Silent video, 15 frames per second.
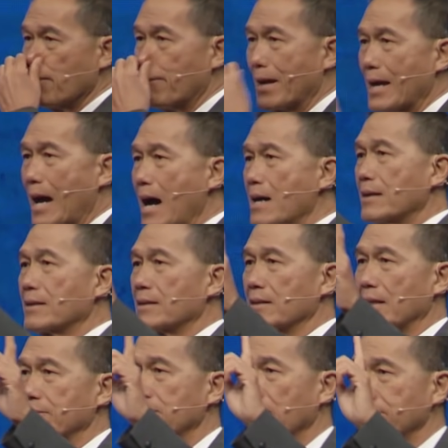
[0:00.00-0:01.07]
My
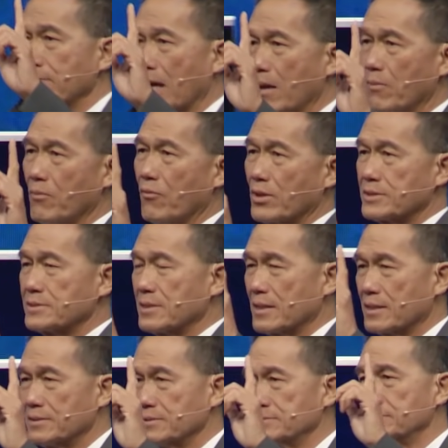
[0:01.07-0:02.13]
uncle at that time was
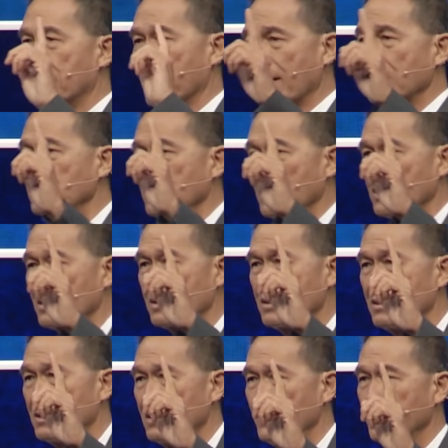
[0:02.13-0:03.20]
the director
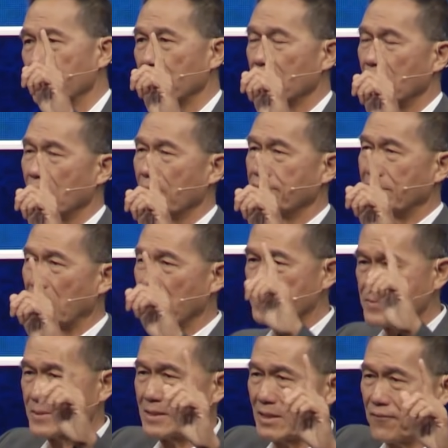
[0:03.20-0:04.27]
of the
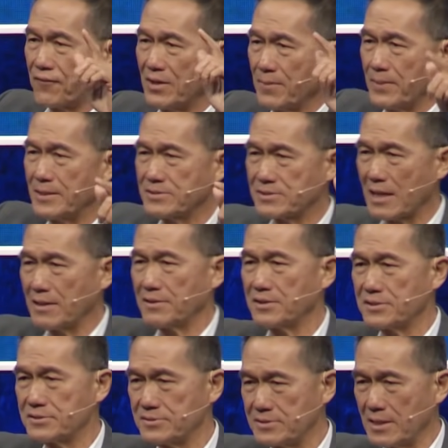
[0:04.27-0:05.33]
hospital, Philippine
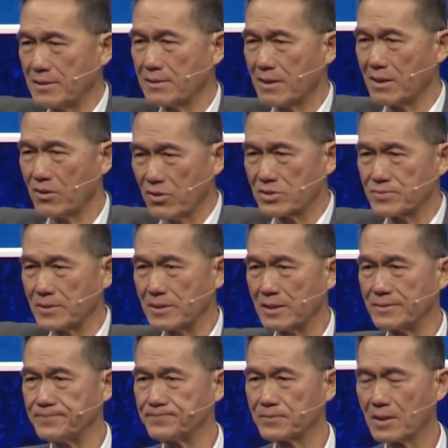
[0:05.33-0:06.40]
Chinese General
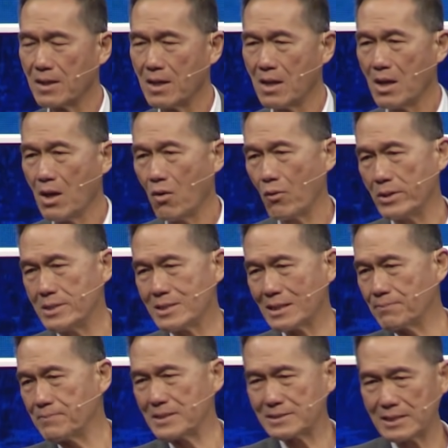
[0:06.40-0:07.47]
Hospital. When he
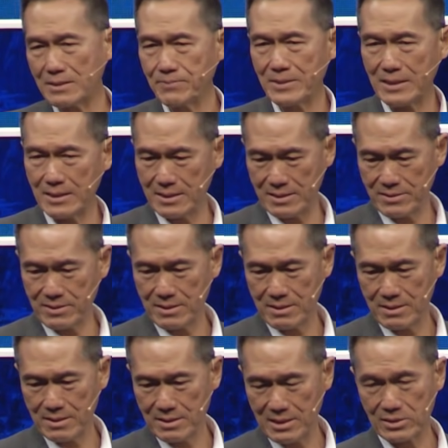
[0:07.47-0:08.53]
admitted me in,
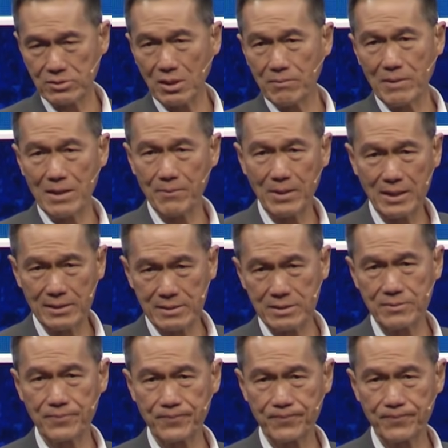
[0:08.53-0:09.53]
he told my mother,